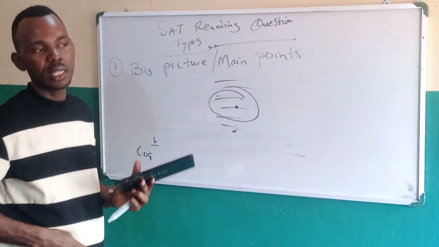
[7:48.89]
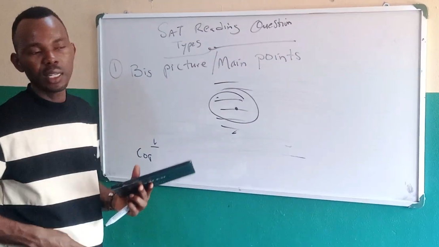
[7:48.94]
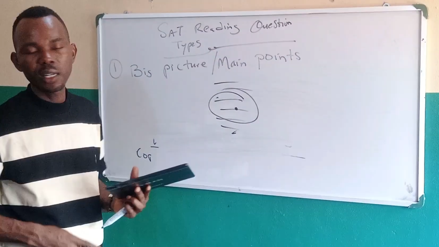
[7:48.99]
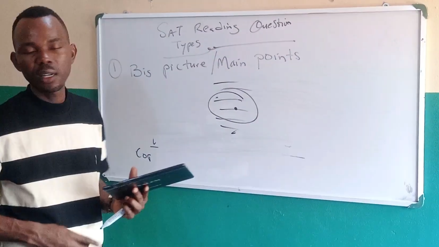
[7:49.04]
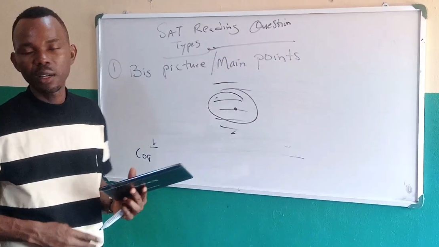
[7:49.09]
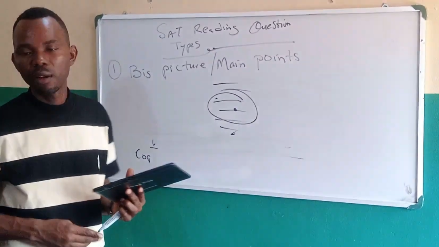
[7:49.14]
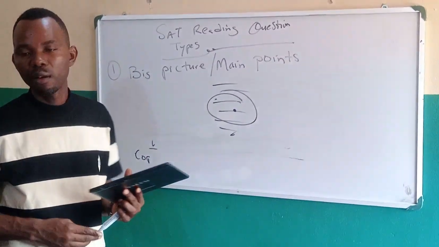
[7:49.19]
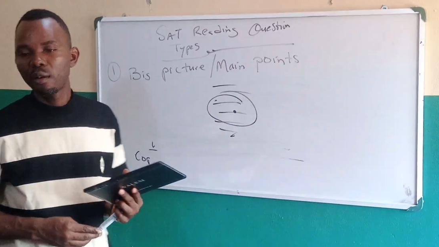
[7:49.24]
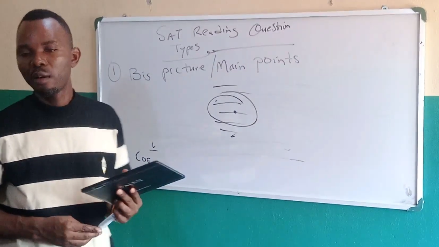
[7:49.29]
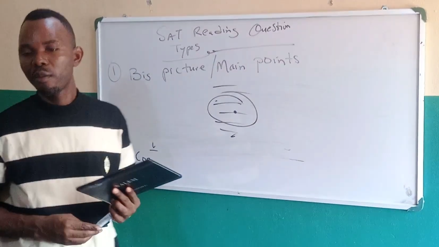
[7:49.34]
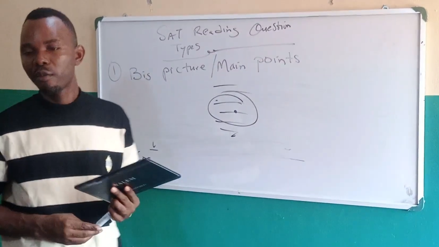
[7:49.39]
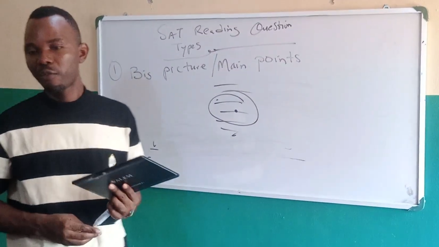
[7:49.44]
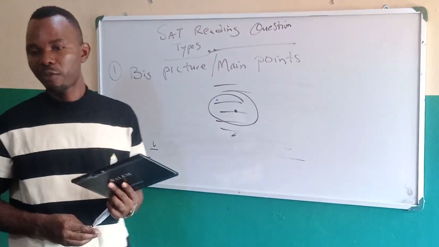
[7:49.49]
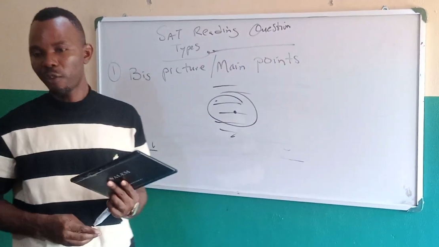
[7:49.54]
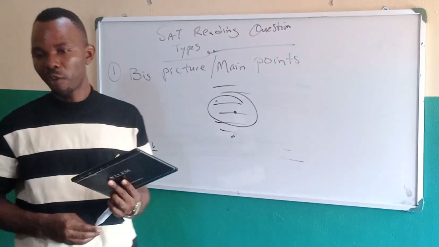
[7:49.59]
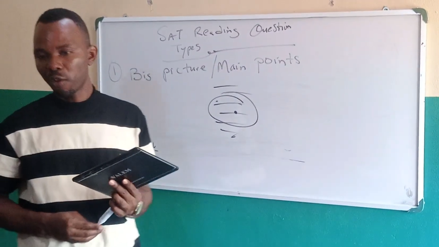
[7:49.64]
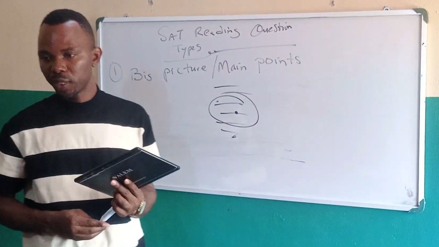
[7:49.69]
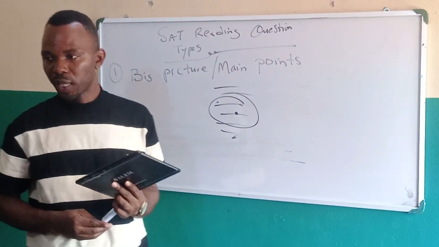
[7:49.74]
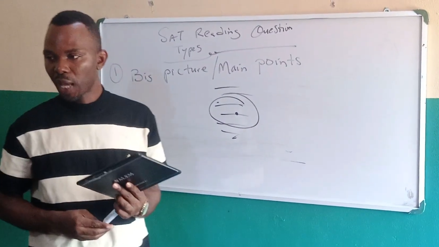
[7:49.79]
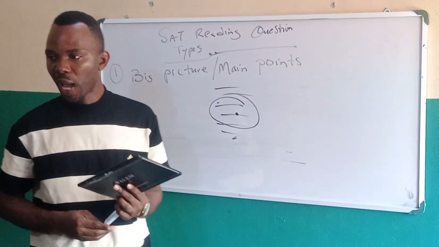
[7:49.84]

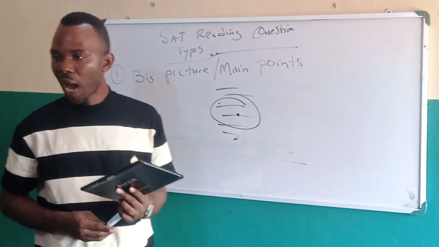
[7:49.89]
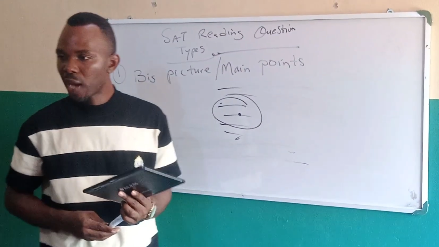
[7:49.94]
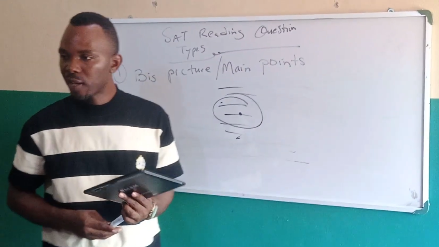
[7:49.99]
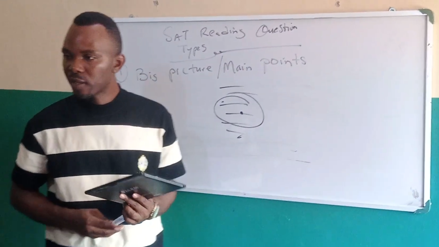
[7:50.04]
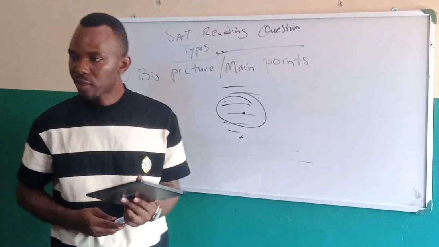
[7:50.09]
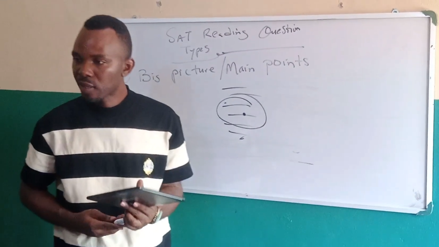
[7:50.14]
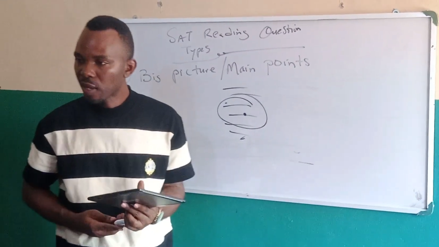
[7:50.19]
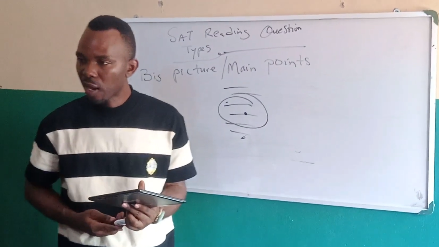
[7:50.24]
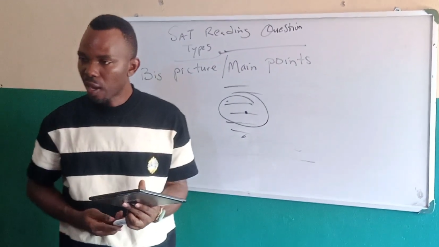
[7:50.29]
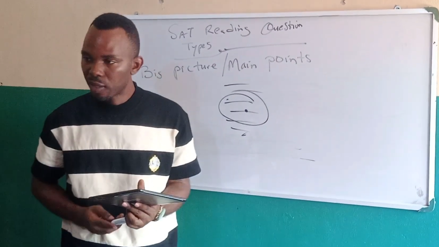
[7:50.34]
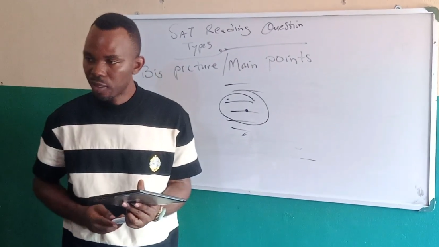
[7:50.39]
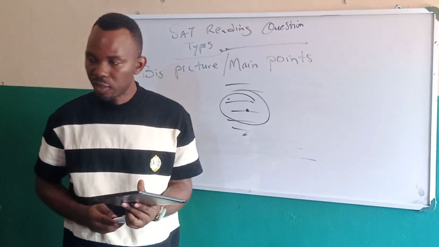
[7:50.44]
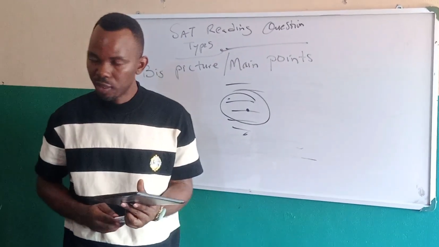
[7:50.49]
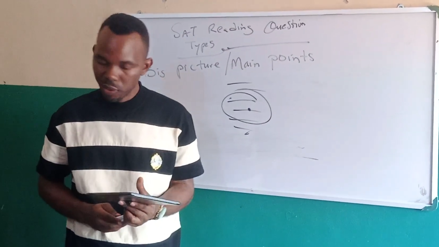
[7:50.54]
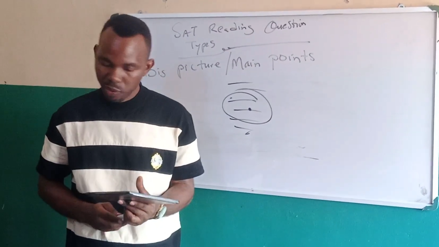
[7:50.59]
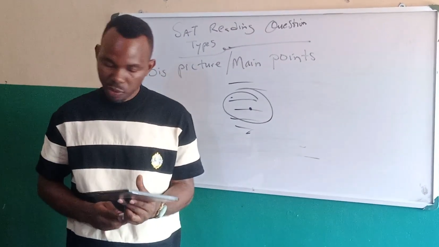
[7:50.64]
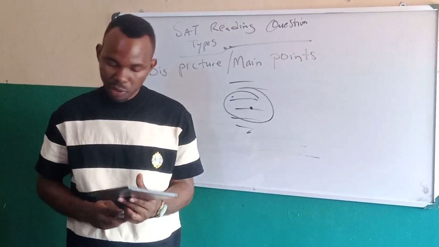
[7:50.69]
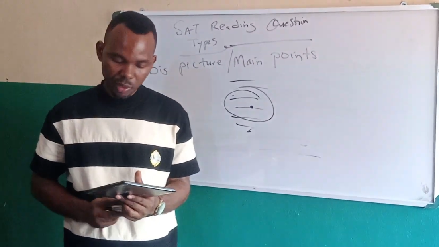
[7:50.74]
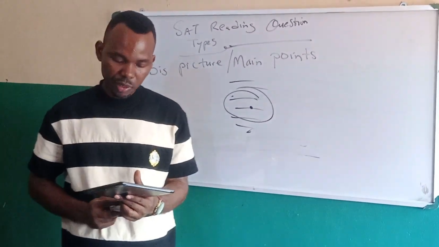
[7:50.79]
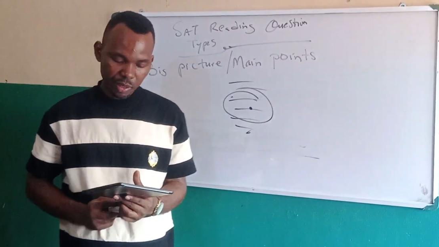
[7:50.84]
for the answer. Do
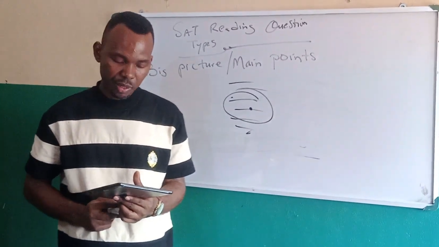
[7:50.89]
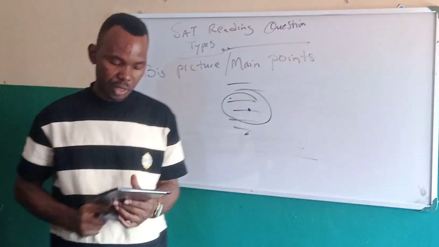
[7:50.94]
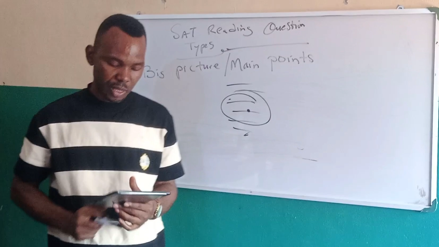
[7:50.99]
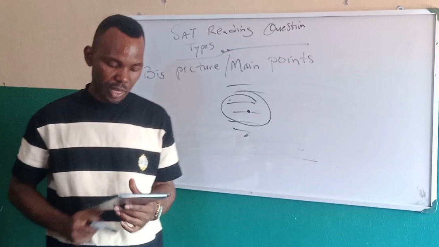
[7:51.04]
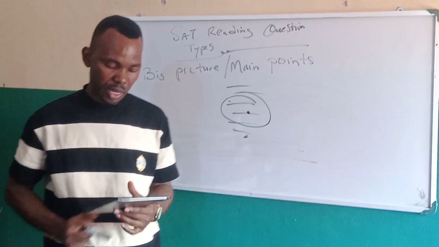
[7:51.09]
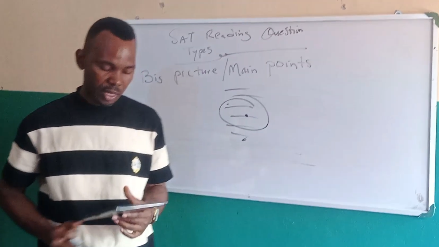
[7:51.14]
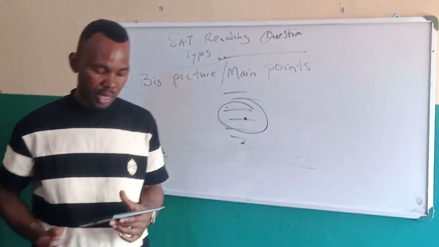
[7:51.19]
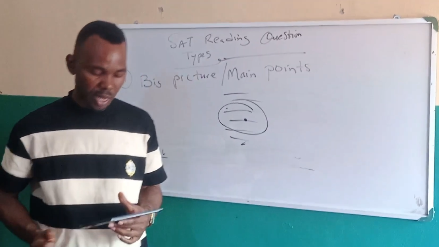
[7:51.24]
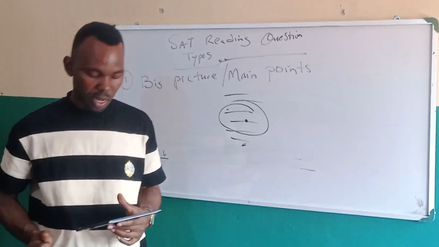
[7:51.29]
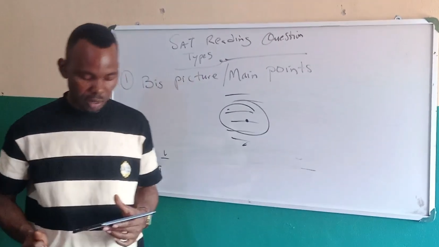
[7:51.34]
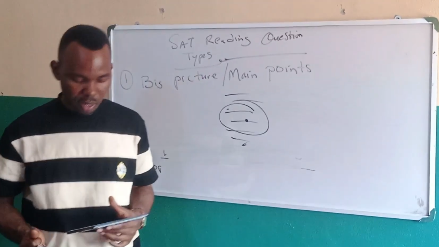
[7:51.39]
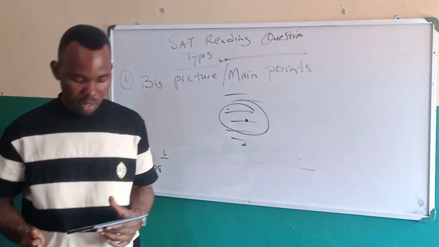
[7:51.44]
you understand that?